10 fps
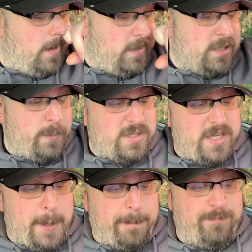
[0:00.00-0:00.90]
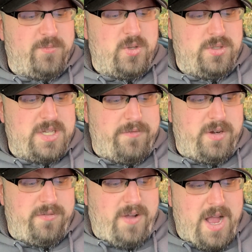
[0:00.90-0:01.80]
Customer tip
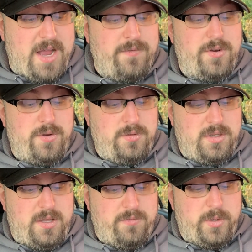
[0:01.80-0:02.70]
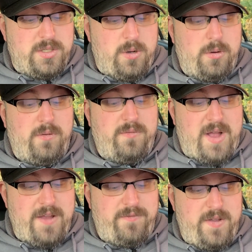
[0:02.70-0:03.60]
275, new delivery total
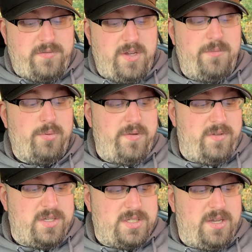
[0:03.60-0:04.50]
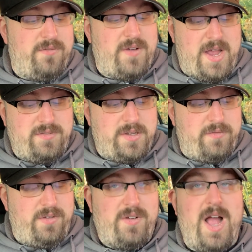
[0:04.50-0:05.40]
550, previously
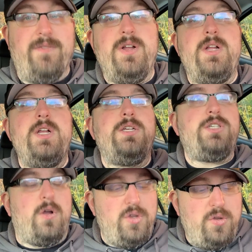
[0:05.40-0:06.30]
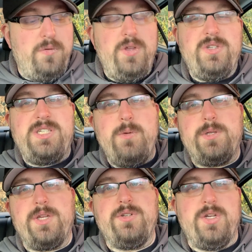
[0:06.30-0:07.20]
575. So you you see
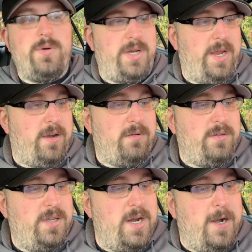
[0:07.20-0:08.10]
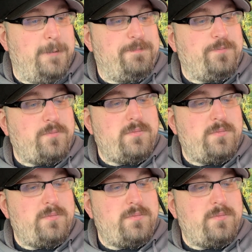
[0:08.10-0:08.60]
what they're doing here, you know?